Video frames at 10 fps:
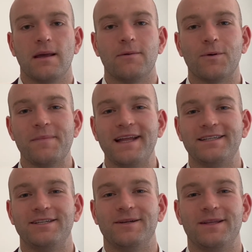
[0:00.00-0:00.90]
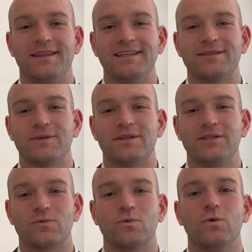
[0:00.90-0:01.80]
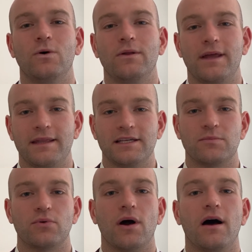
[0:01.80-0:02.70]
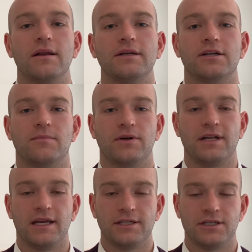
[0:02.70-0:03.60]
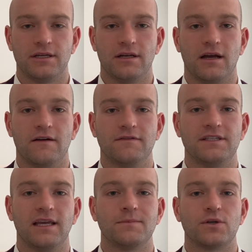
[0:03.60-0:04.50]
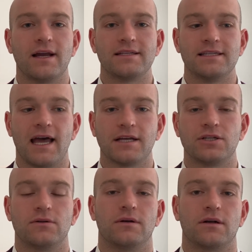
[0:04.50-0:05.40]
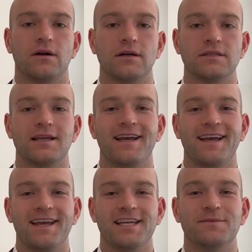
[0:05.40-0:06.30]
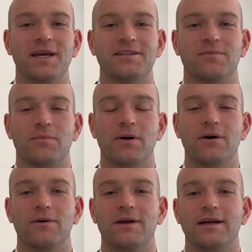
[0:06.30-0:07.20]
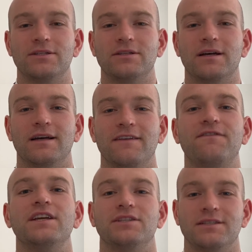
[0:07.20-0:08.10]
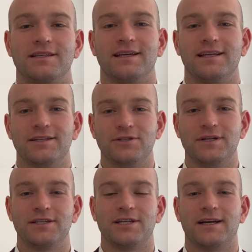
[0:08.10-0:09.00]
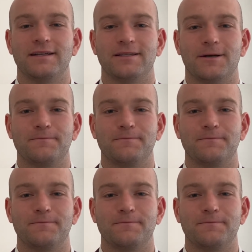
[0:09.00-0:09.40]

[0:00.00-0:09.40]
We're meant to, this rule and this broad interpretation of same transaction or occurrence is meant to promote efficiency in the judiciary. So